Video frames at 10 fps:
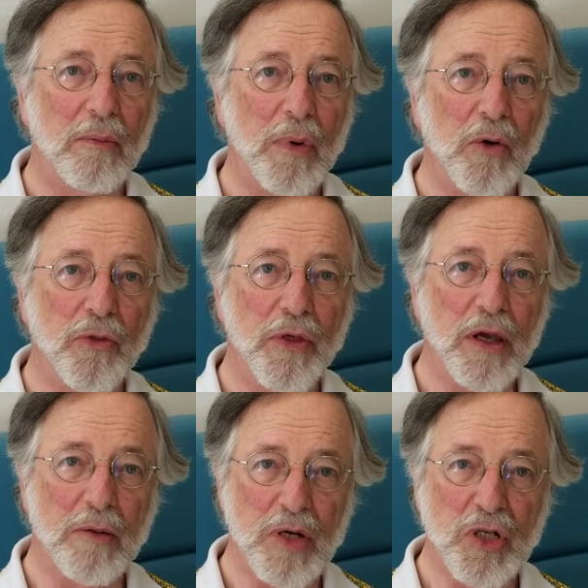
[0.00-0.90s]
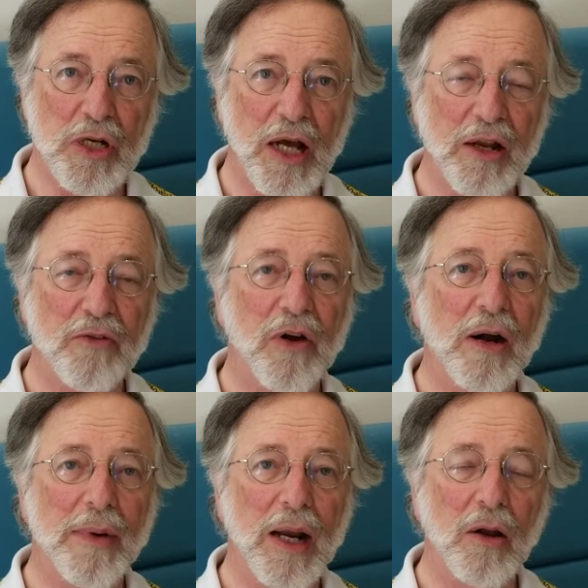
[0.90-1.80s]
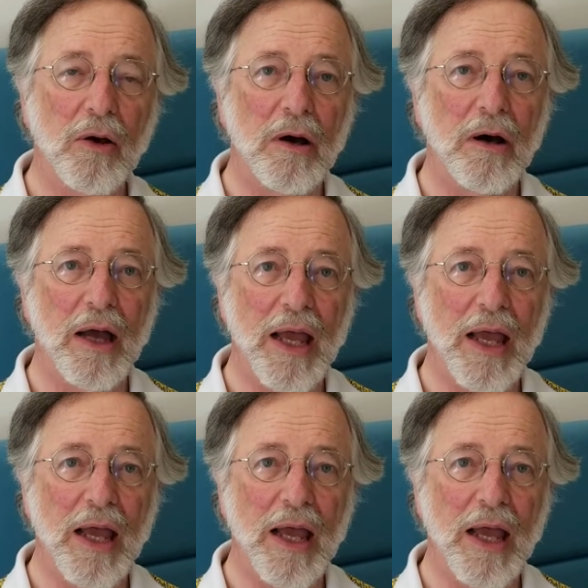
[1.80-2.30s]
both the Commission on Environmental Law